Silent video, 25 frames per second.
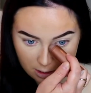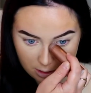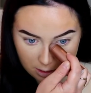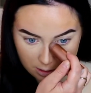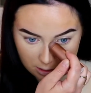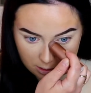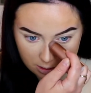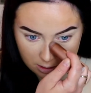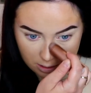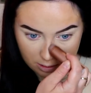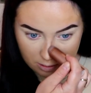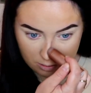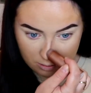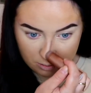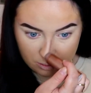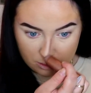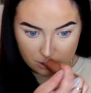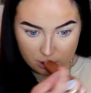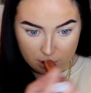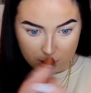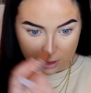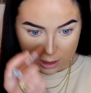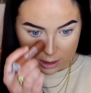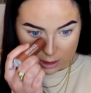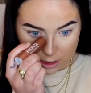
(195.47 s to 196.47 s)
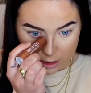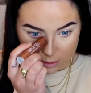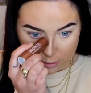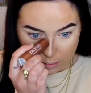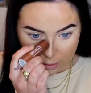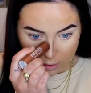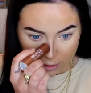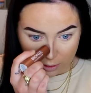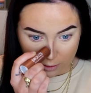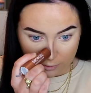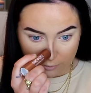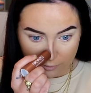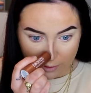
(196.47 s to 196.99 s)
So this is
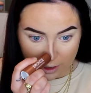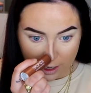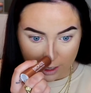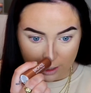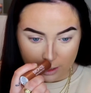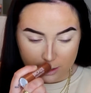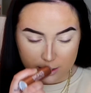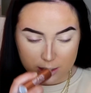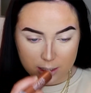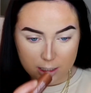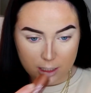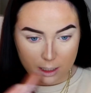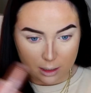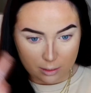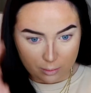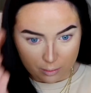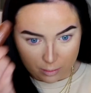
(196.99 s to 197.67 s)
perfect.